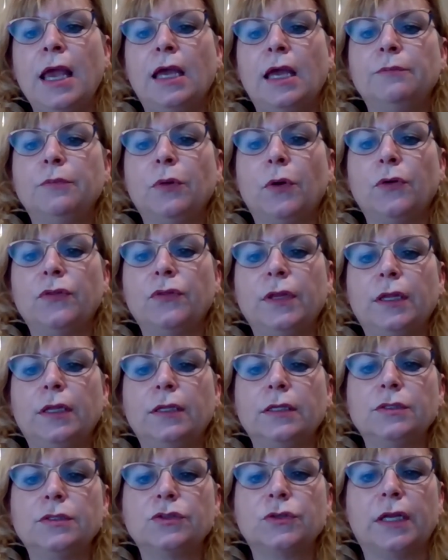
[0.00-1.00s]
and both
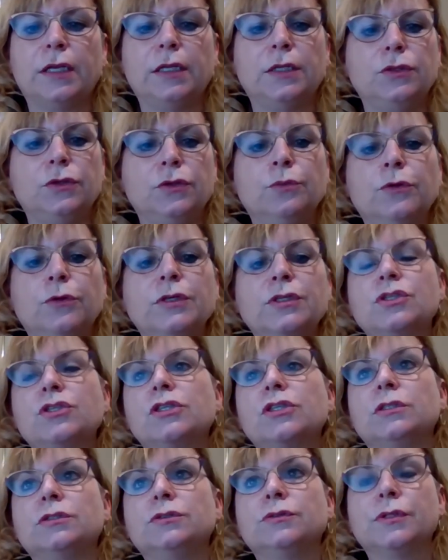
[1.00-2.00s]
illustrated numerous
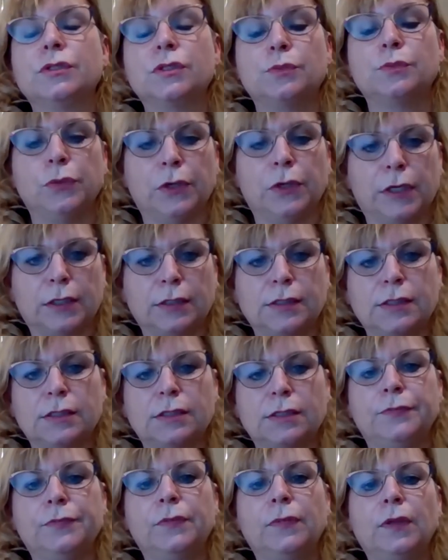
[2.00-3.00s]
children's
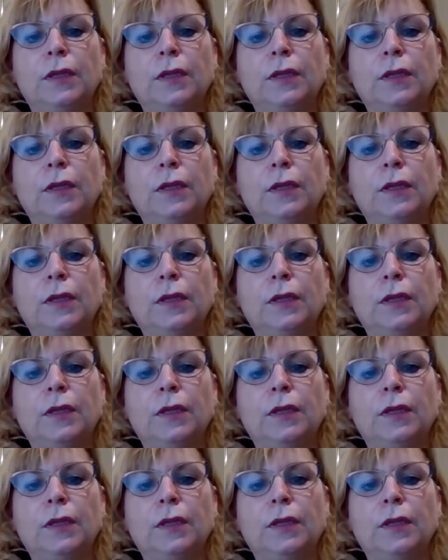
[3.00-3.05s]
books.